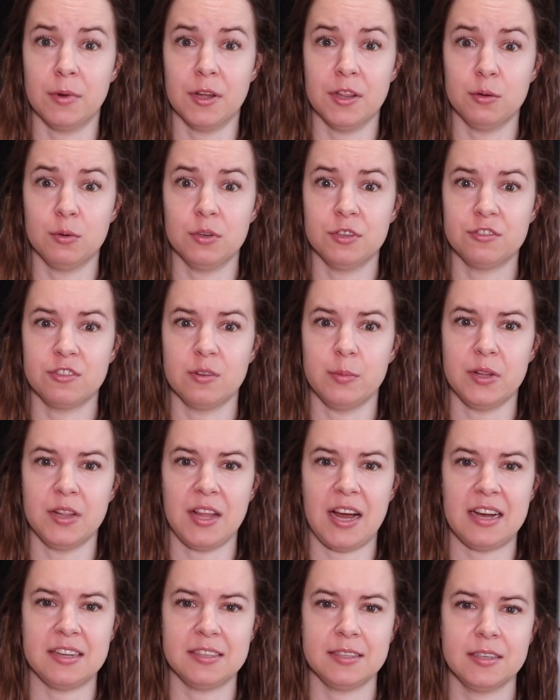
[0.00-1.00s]
mother was from
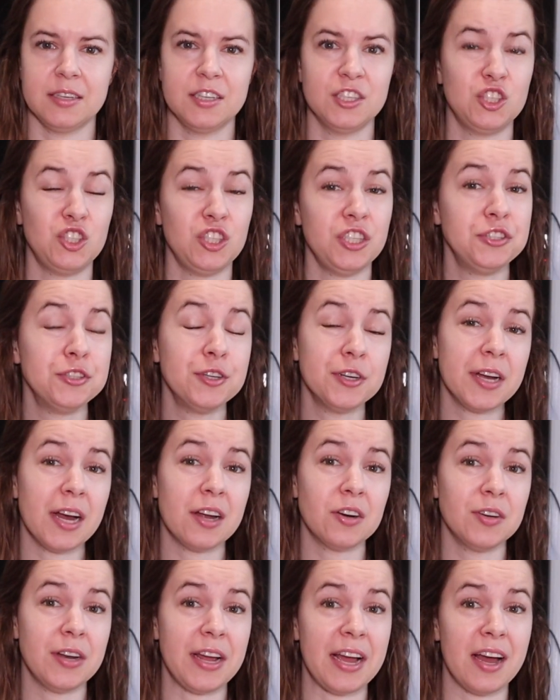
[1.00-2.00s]
Alaska, she took
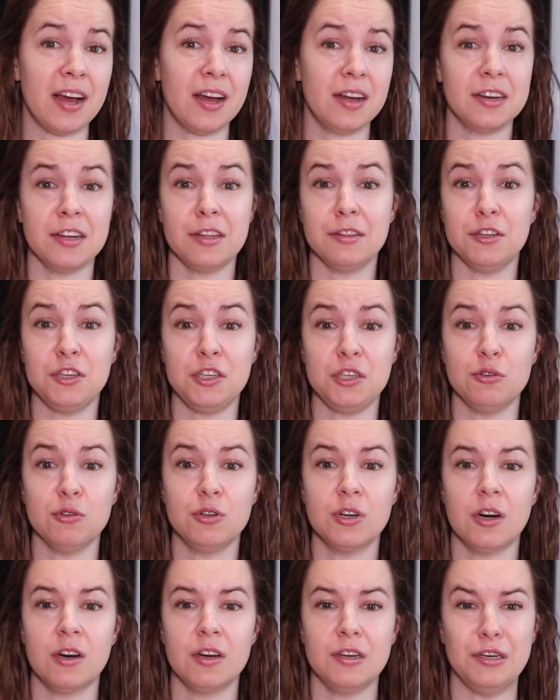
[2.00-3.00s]
out an ad in the
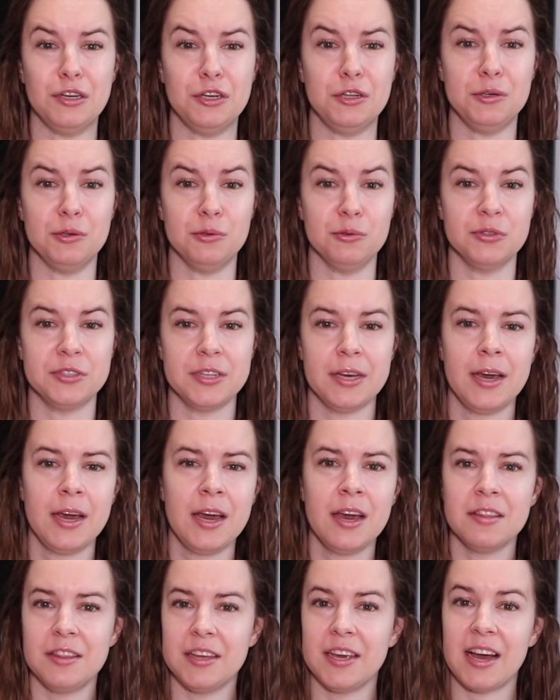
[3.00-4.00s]
Yukon News.
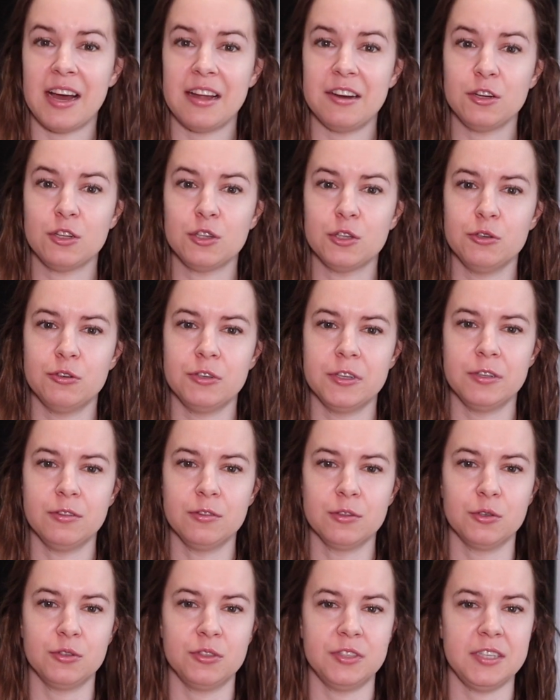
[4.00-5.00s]
The ad included
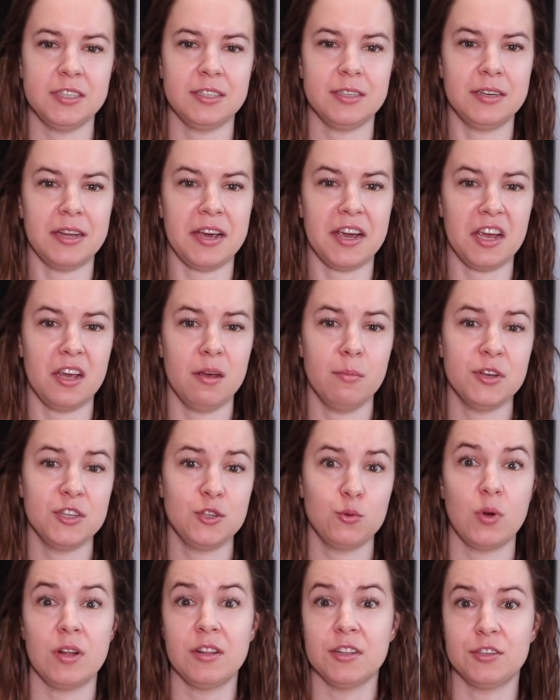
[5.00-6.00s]
Lucy's name
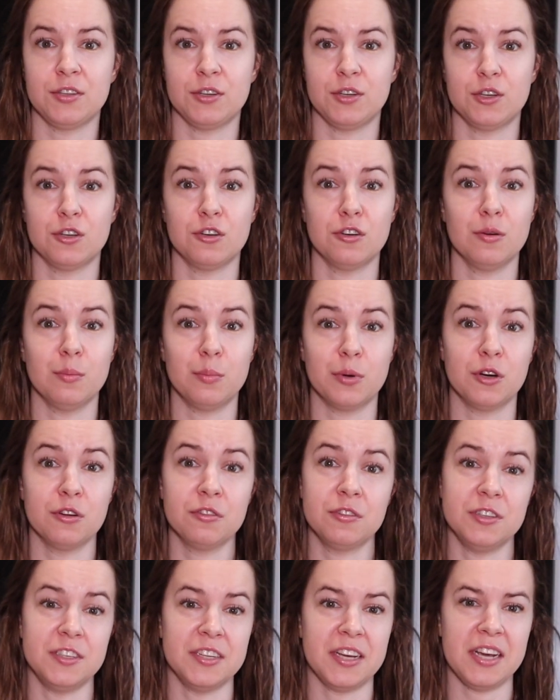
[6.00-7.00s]
as well as her
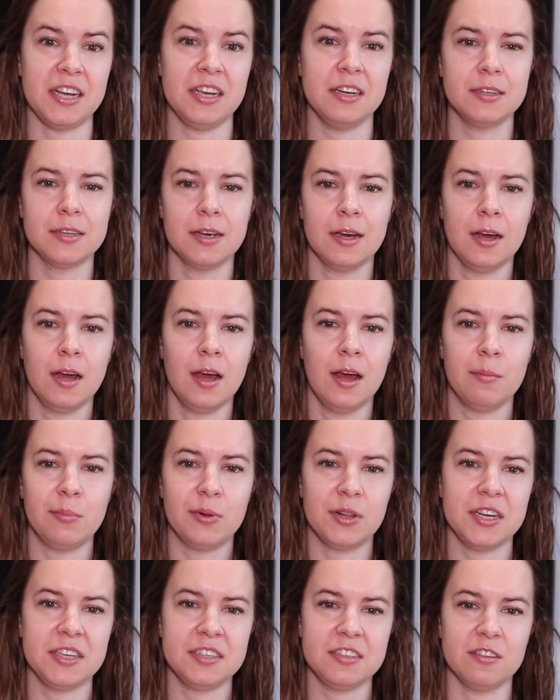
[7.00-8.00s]
birth date,
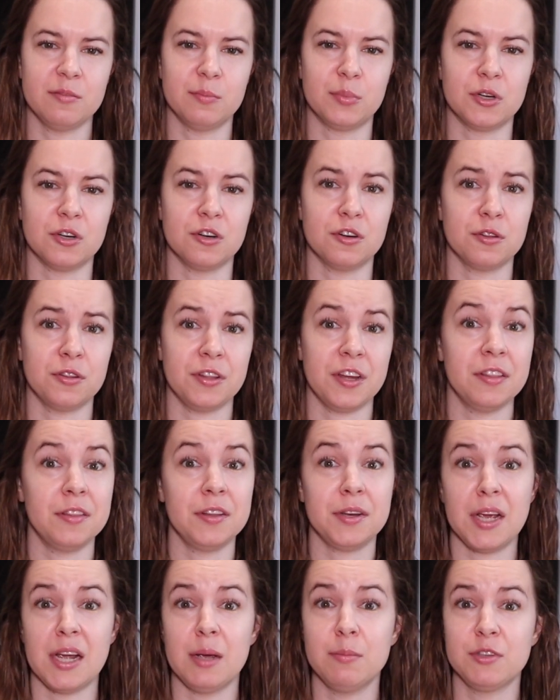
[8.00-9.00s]
place of birth, and
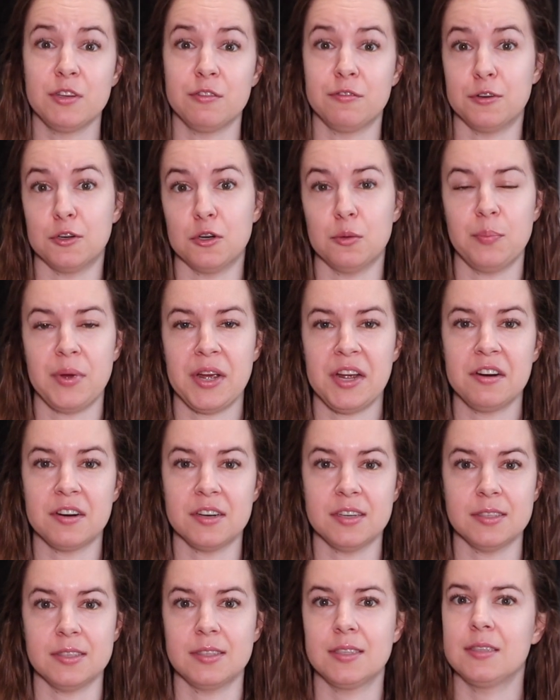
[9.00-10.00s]
the names of her
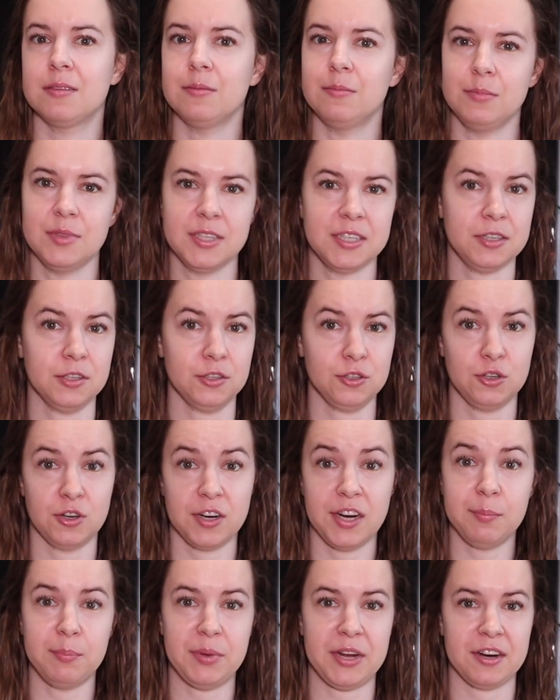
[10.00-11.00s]
parents, Linda's
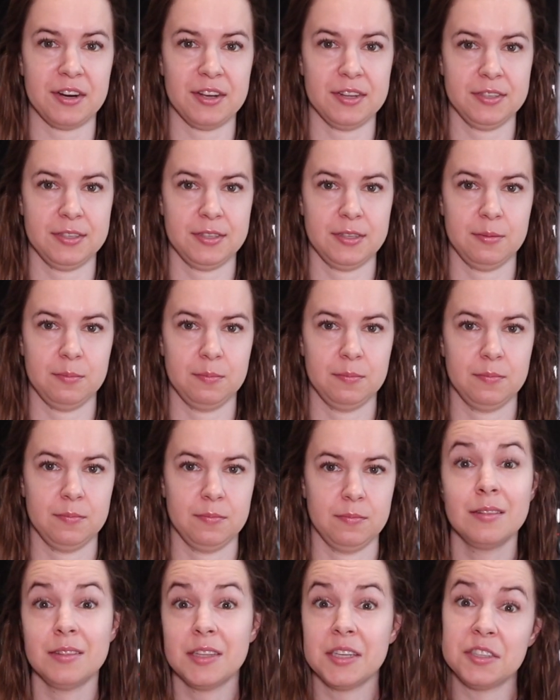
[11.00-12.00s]
grandparents.
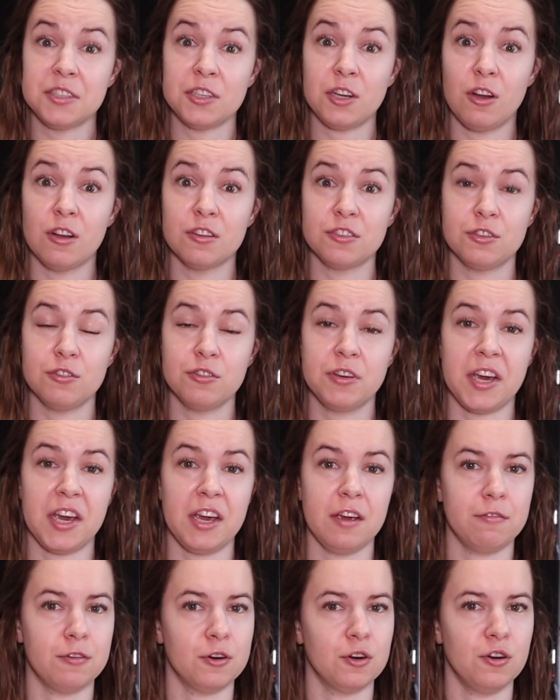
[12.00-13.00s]
Linda also
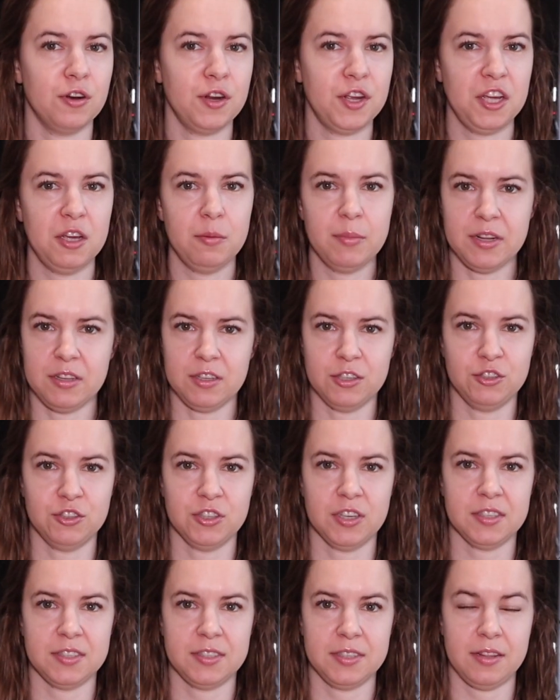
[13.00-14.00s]
gave her email
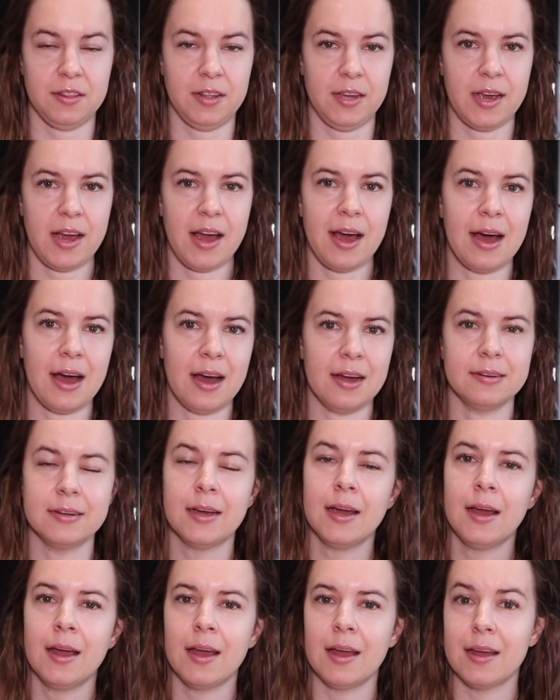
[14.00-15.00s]
address in the ad,
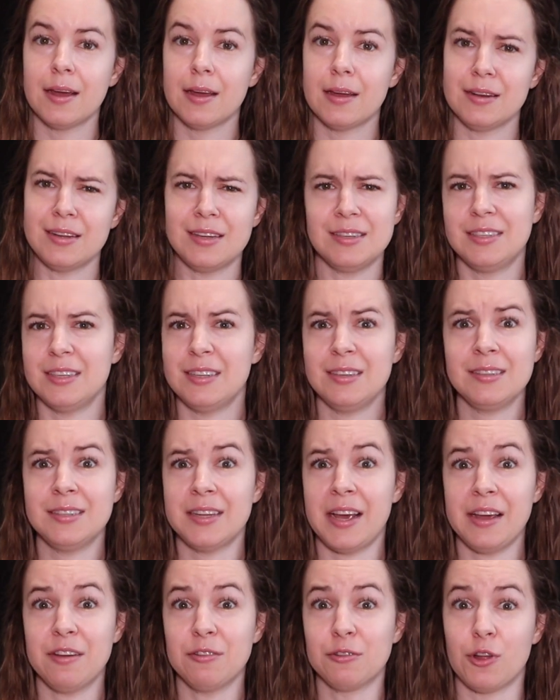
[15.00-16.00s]
and it didn't
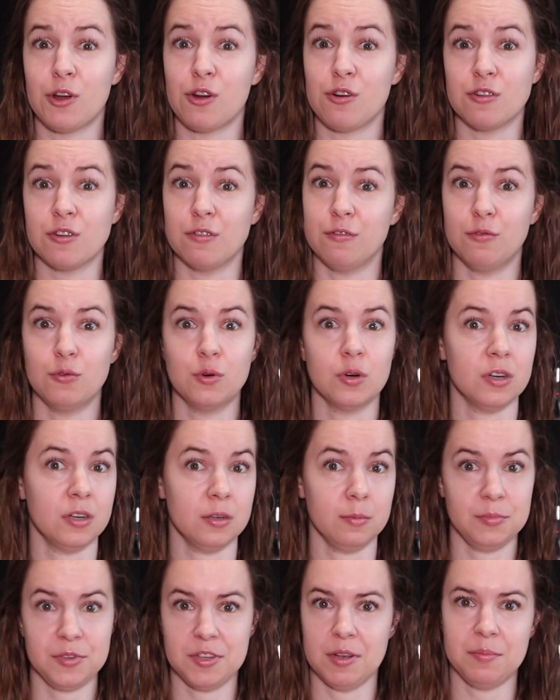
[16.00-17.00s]
take long
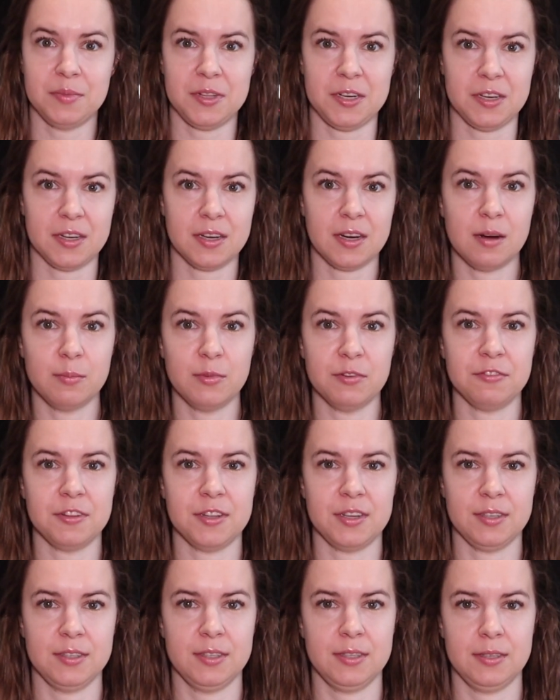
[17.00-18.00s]
for something to come of
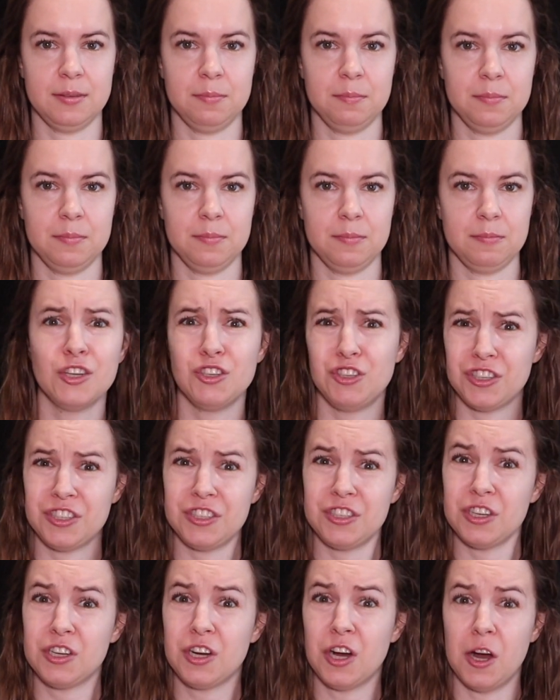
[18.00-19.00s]
this.
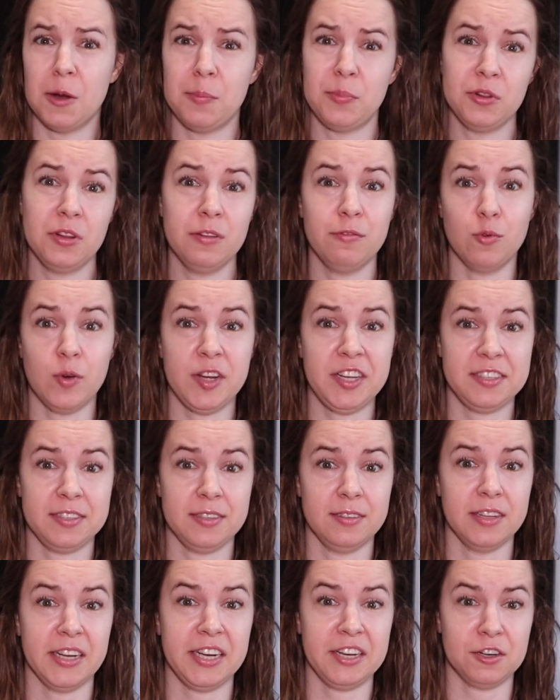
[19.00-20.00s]
Just a couple of weeks
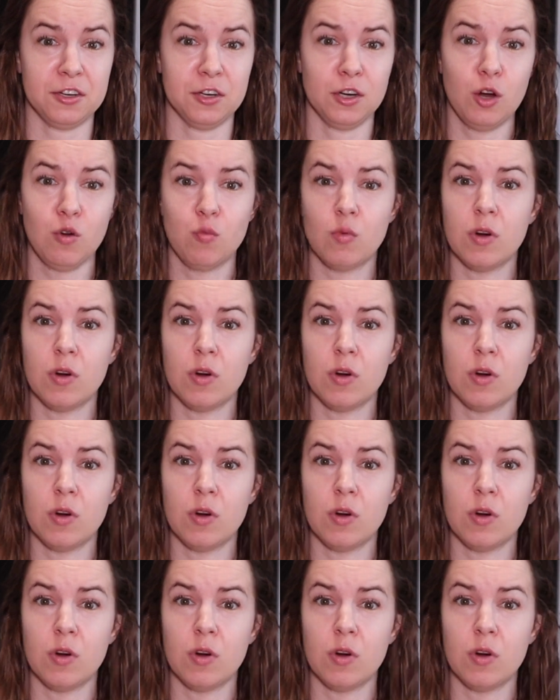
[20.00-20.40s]
later, a